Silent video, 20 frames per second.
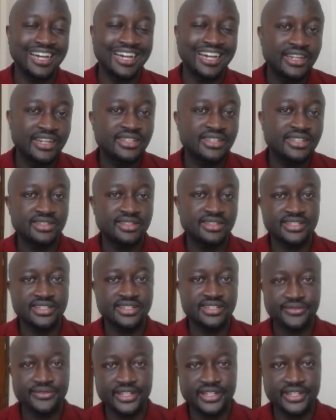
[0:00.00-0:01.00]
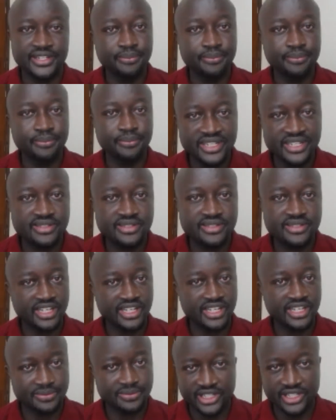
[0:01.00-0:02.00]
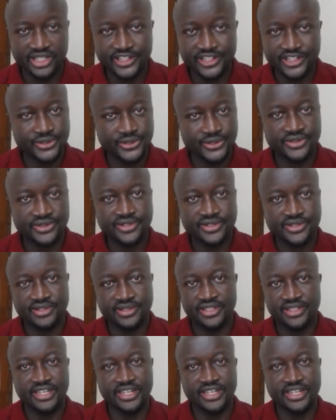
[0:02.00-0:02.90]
earnings that even beat expectations,